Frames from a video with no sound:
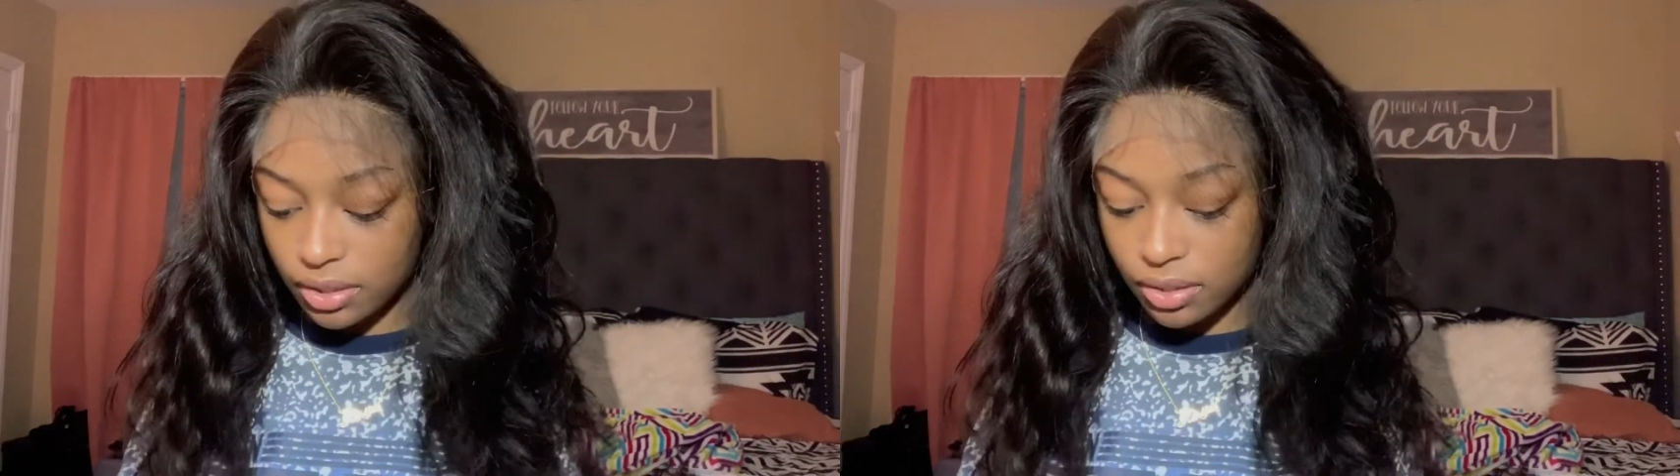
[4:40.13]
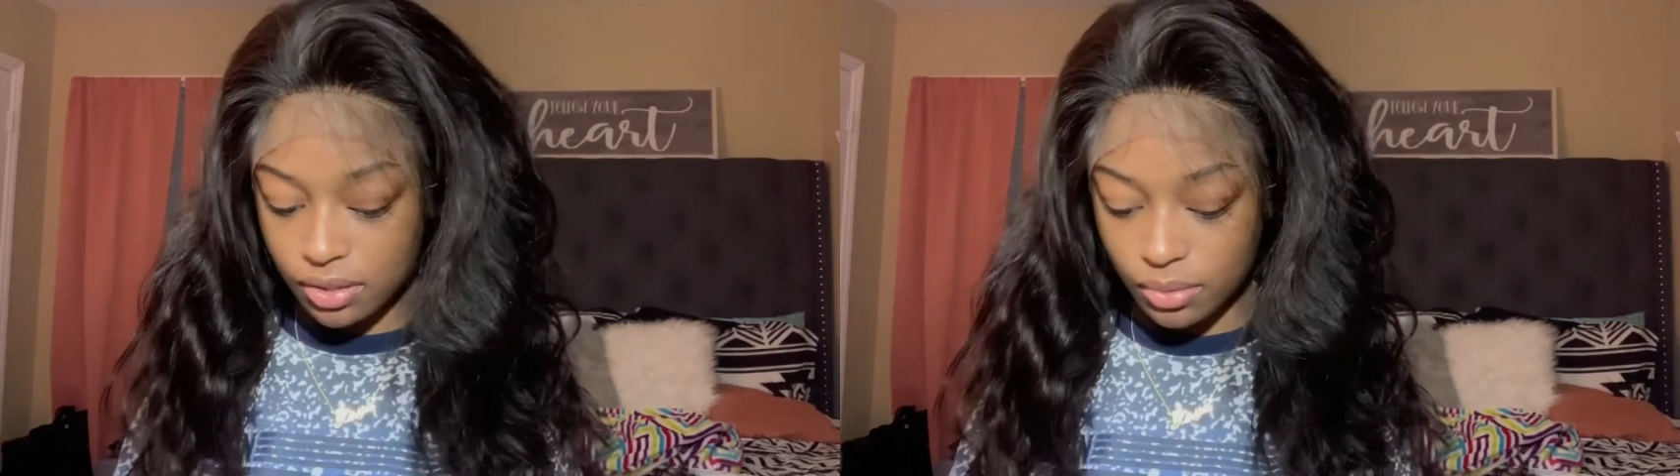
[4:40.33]

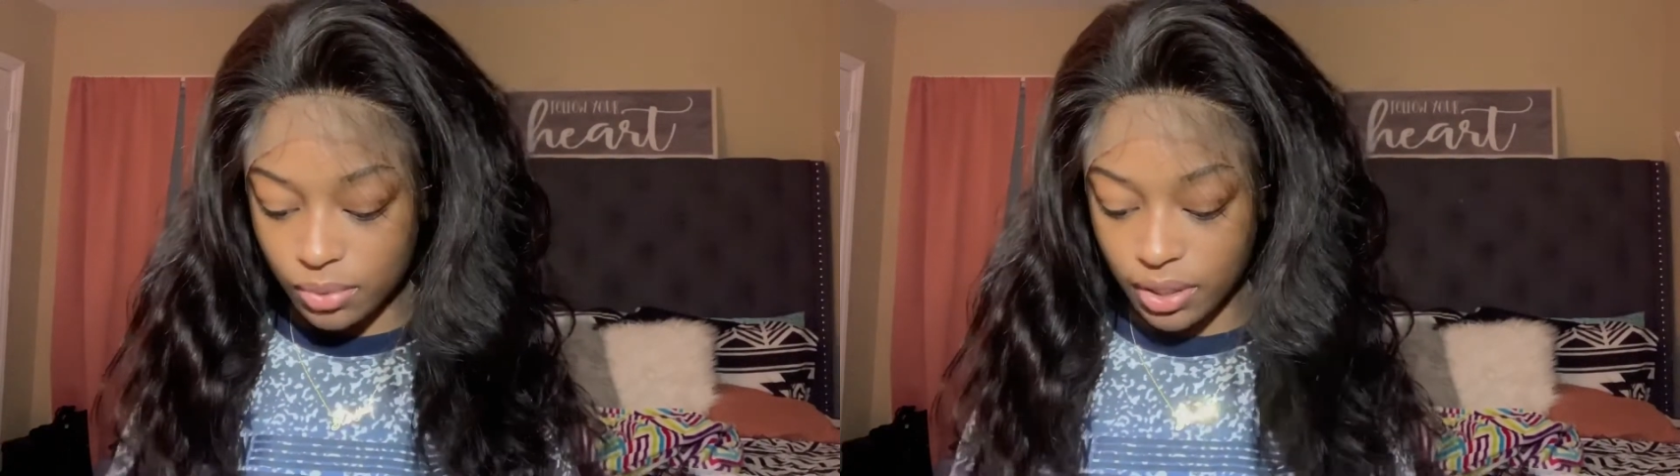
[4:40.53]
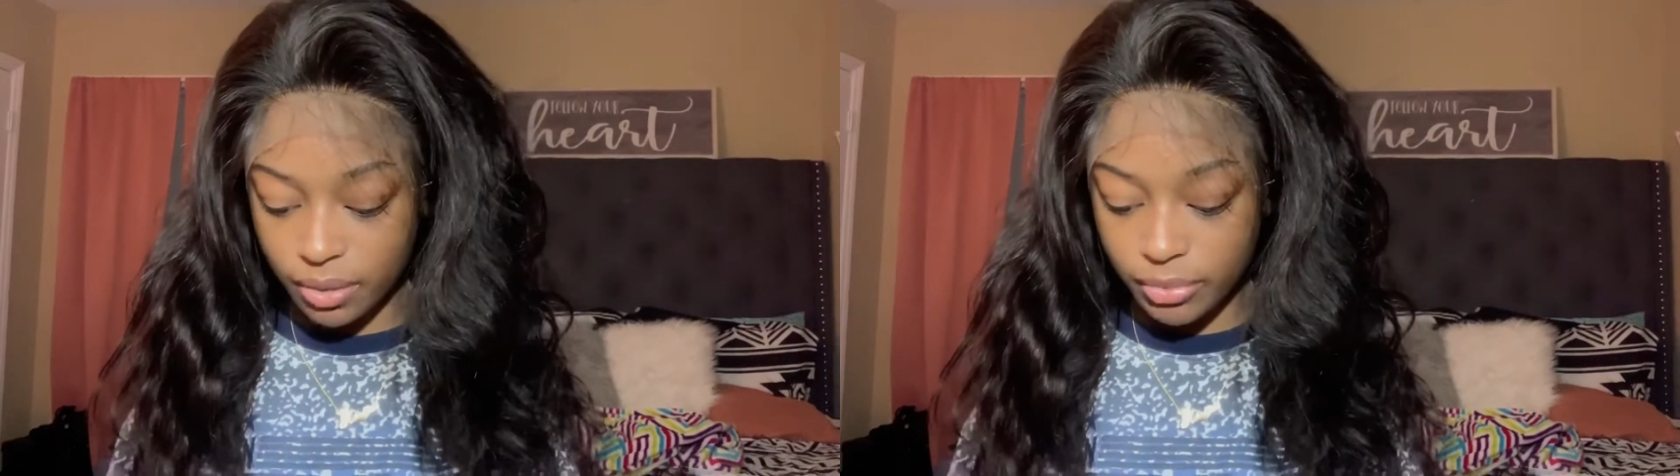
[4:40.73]
to this
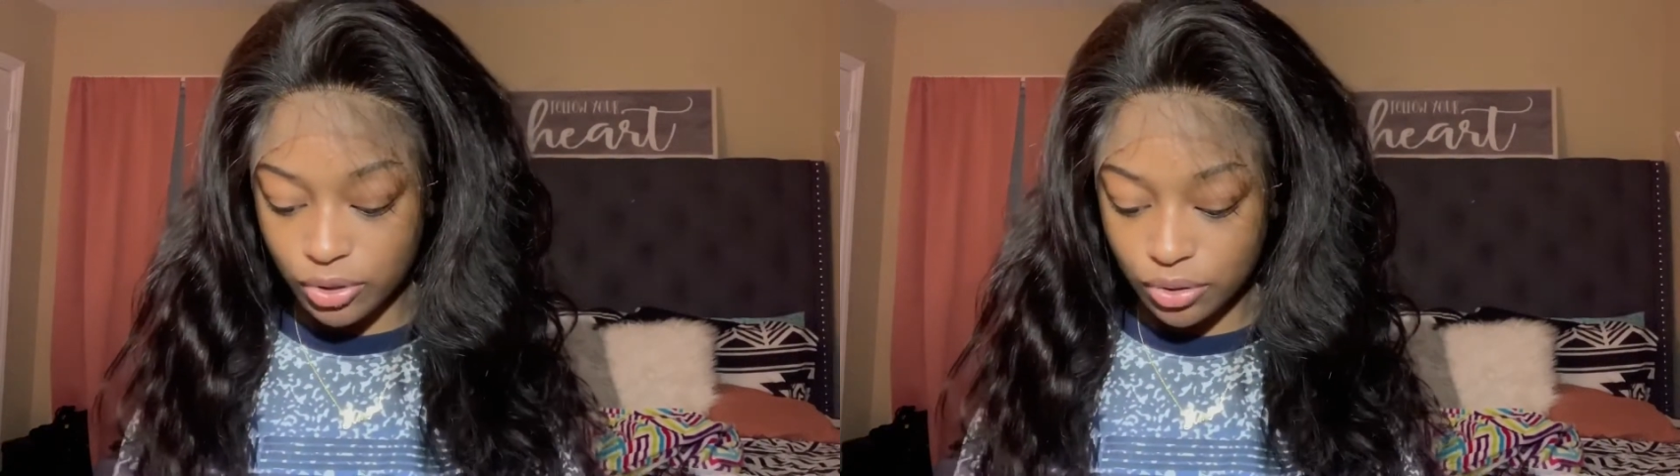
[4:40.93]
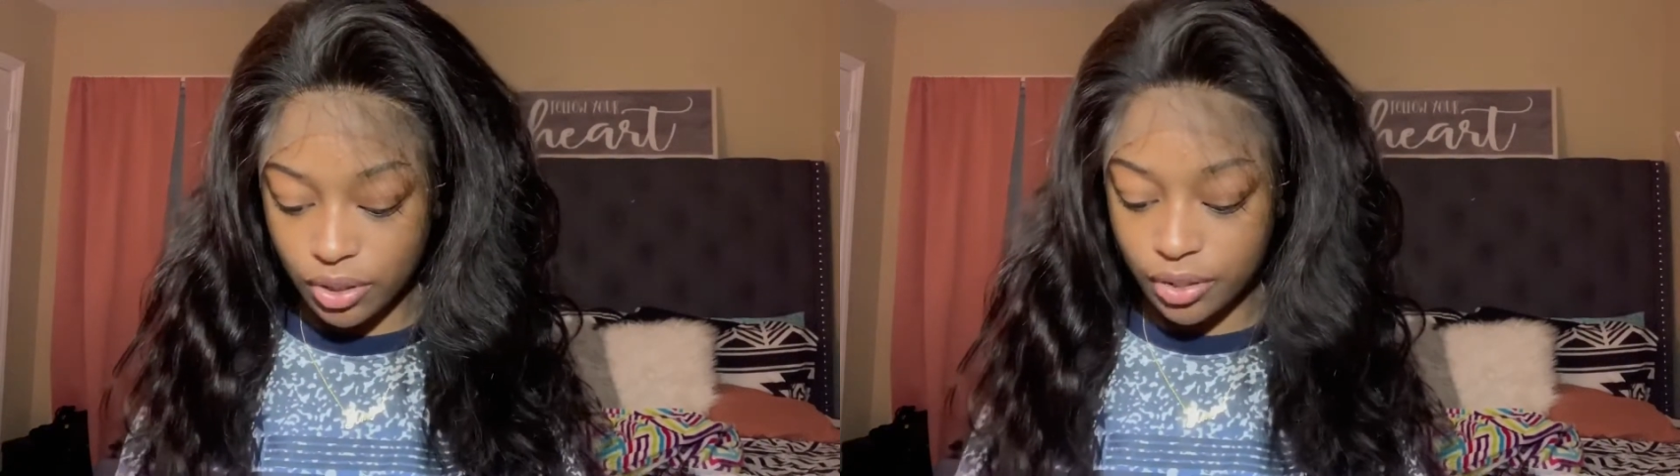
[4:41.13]
wig,
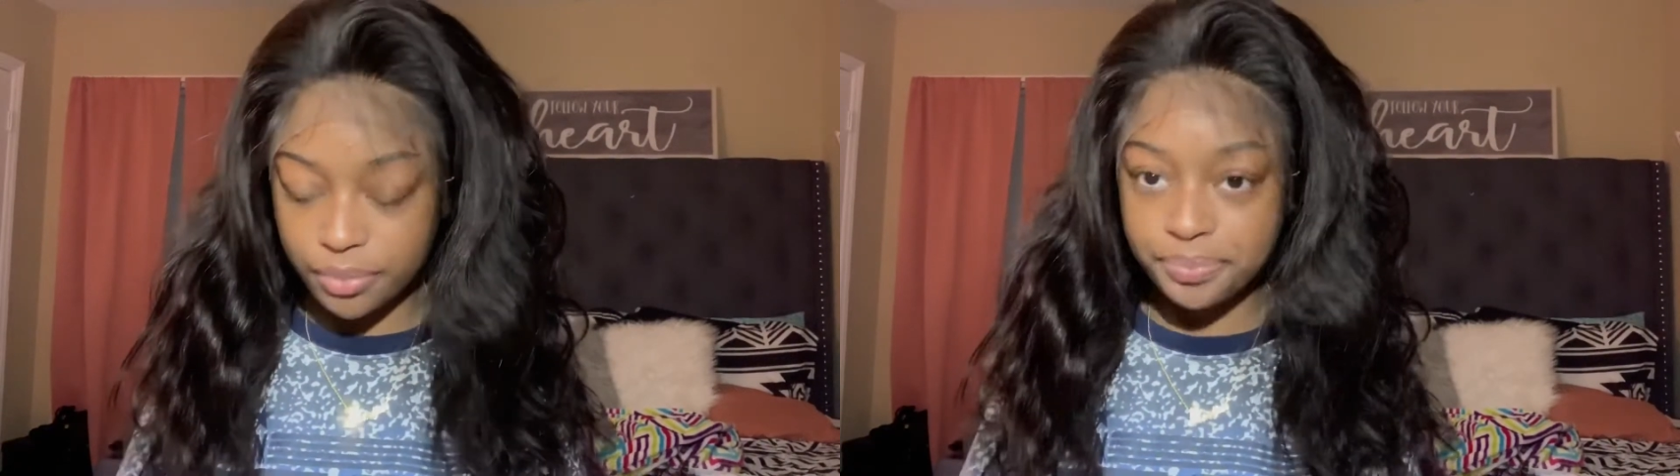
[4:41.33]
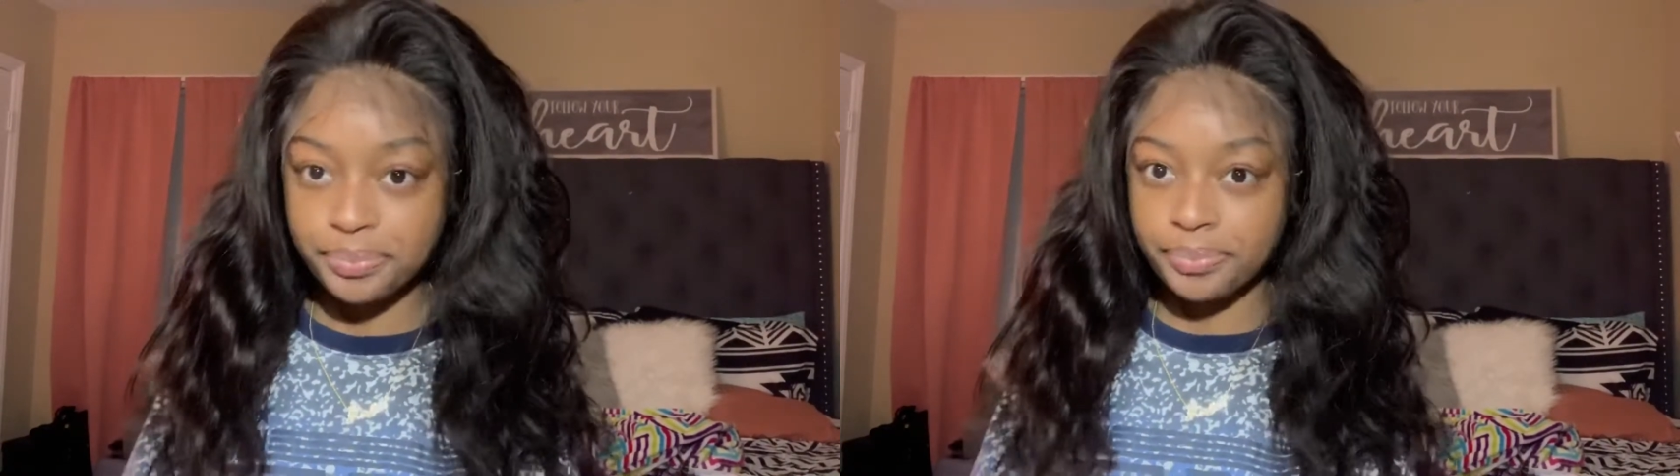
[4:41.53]
but you know,